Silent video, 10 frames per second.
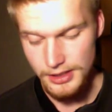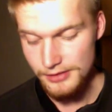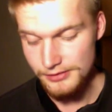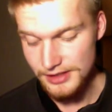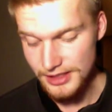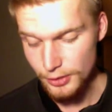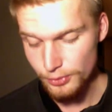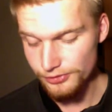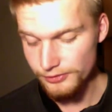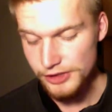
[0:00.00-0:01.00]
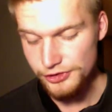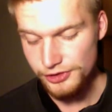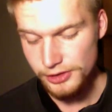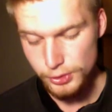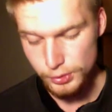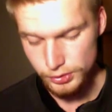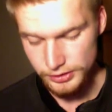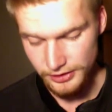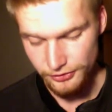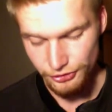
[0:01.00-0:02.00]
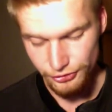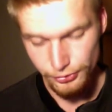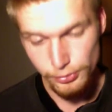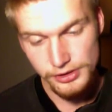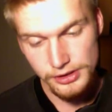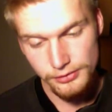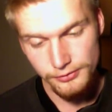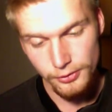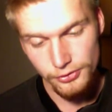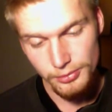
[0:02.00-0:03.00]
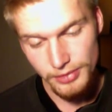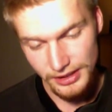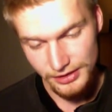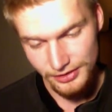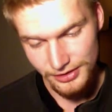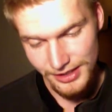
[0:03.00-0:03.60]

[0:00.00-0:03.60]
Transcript: The air was fresh and cool, and as she drew near the further bank,